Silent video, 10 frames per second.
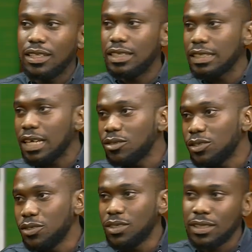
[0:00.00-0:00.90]
This is how to
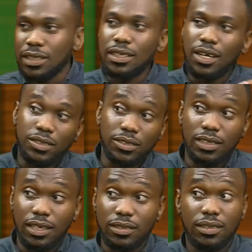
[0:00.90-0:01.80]
use it, this is how to use
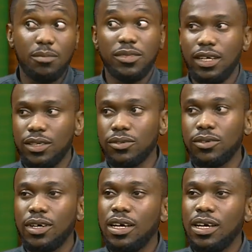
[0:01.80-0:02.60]
that. I'm telling you,